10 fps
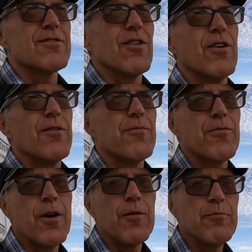So
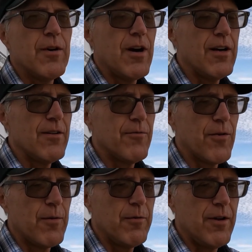from
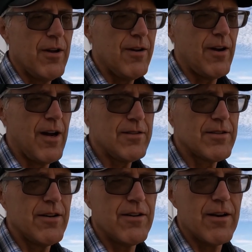
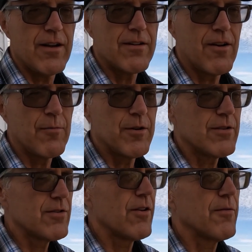us here at Our
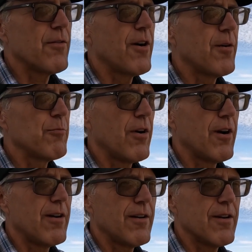Minnesota Farm,
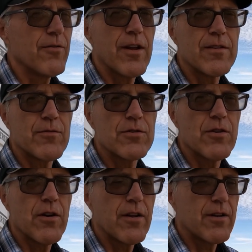why thanks for
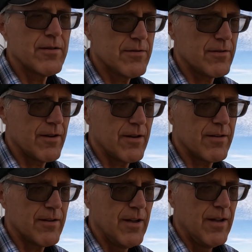joining us,
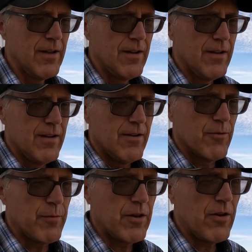and
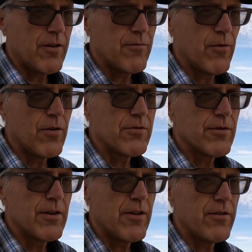be looking forward
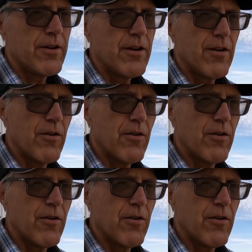to another year.